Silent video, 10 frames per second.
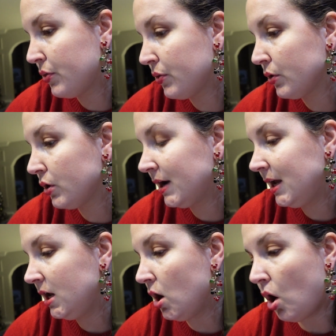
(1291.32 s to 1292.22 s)

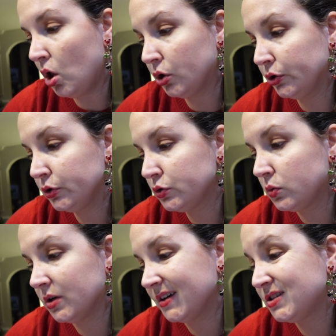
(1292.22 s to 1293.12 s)
$30,
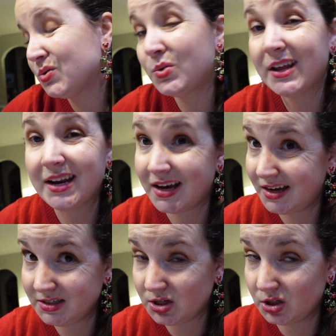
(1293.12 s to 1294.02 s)
well, I guess
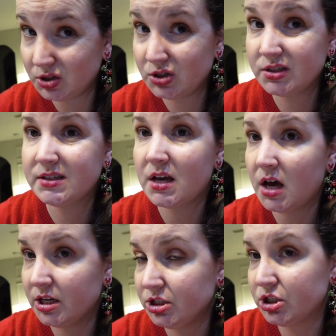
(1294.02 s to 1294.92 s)
$29
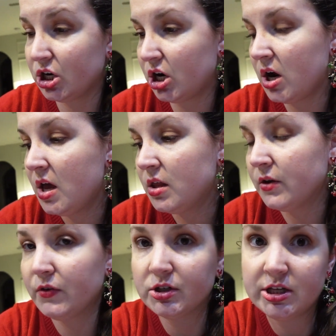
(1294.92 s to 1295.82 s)
under
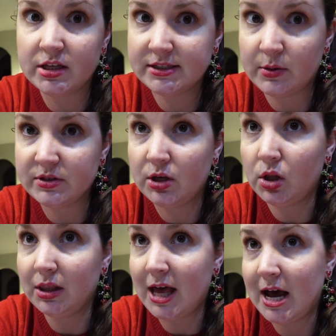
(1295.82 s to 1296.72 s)
the first day of the cyber
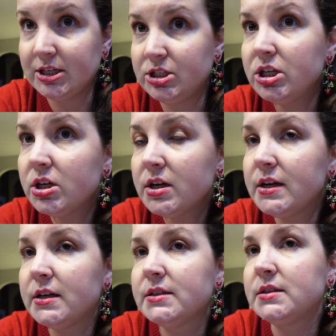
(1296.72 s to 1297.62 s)
sale last year,
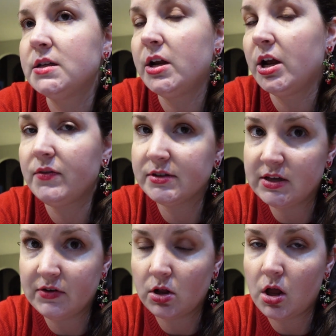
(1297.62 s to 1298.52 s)
and it's not even
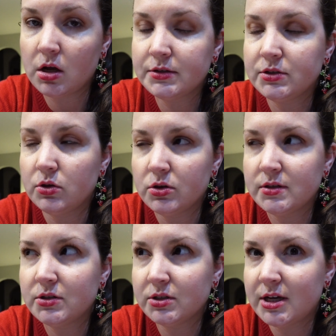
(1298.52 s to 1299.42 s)
7 o'clock, so there's
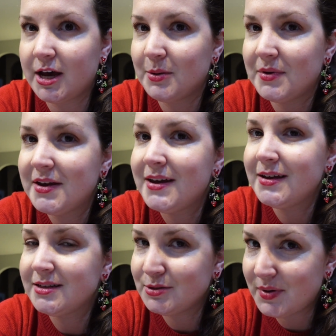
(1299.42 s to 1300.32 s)
still time
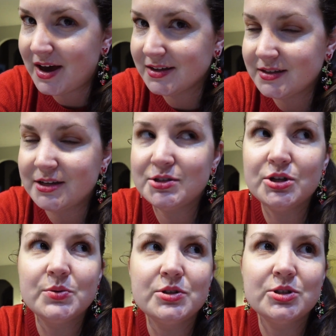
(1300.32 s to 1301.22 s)
to pass last
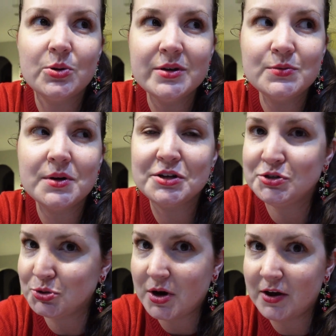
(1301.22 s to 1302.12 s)
year, which is always what I
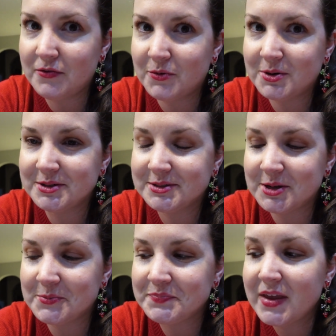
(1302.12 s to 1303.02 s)
try for.
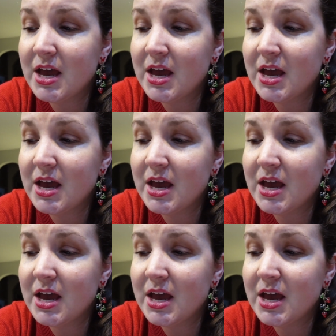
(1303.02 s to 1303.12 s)
So